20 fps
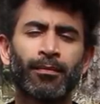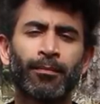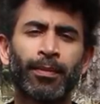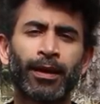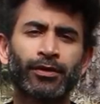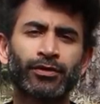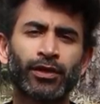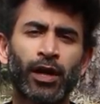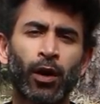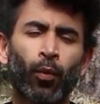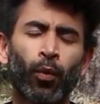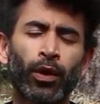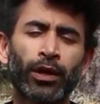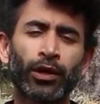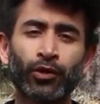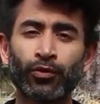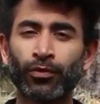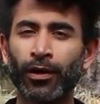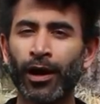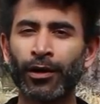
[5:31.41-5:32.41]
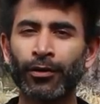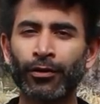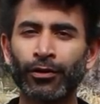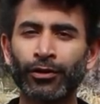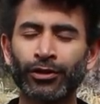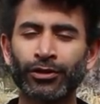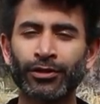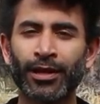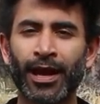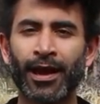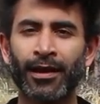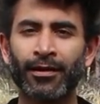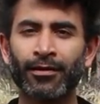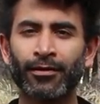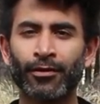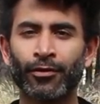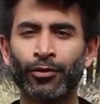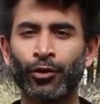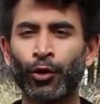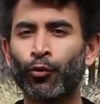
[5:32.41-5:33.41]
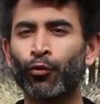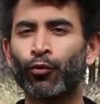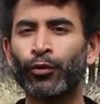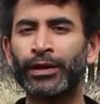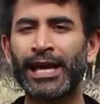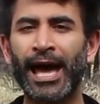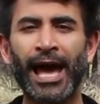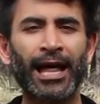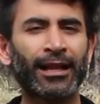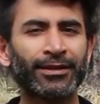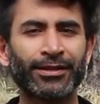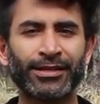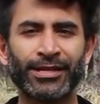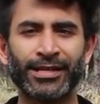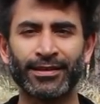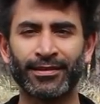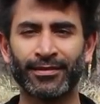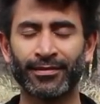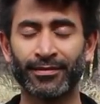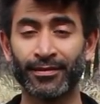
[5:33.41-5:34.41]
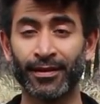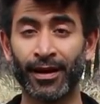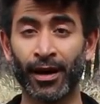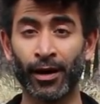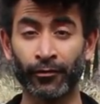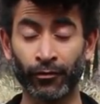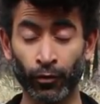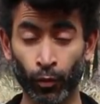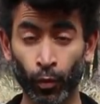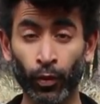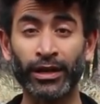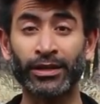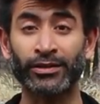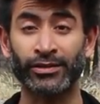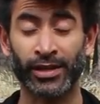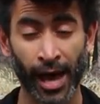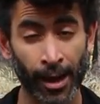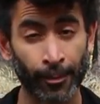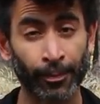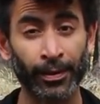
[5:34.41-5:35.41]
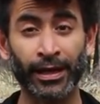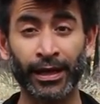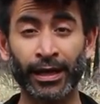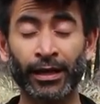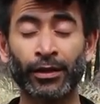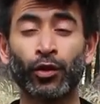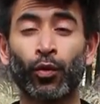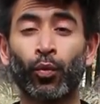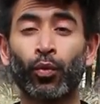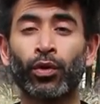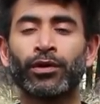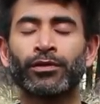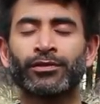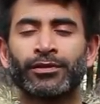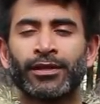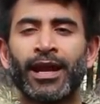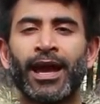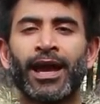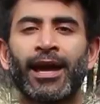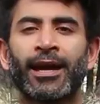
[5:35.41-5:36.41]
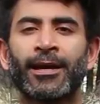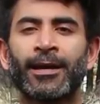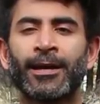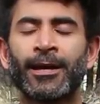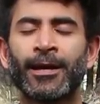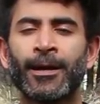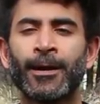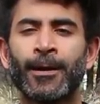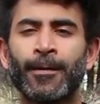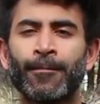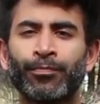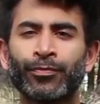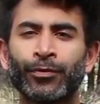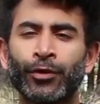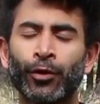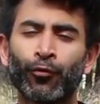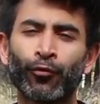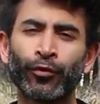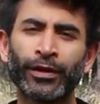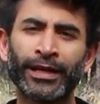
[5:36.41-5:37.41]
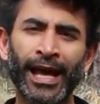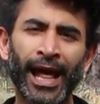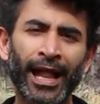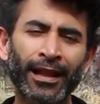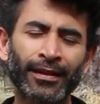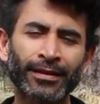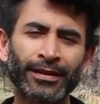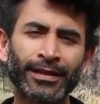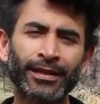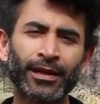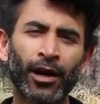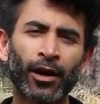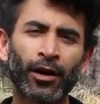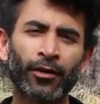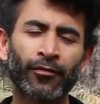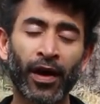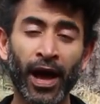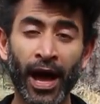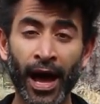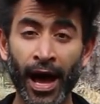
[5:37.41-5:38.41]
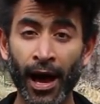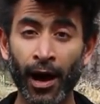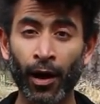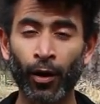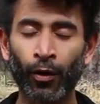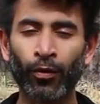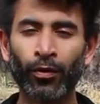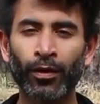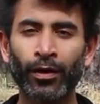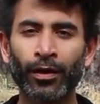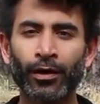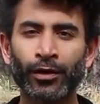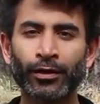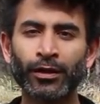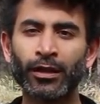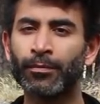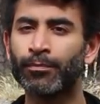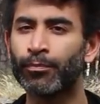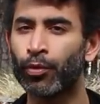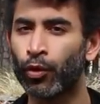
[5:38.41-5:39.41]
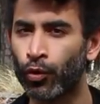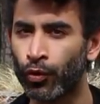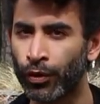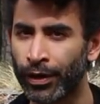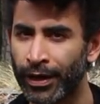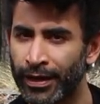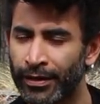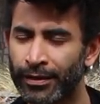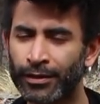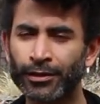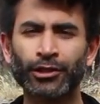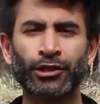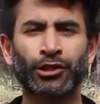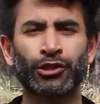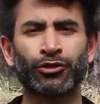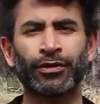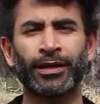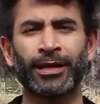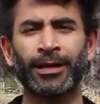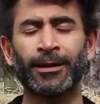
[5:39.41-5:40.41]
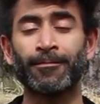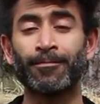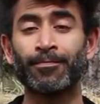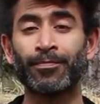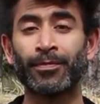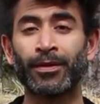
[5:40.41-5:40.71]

because I want you to understand the reality of what is happening in the world today, the reality of how the porn industry,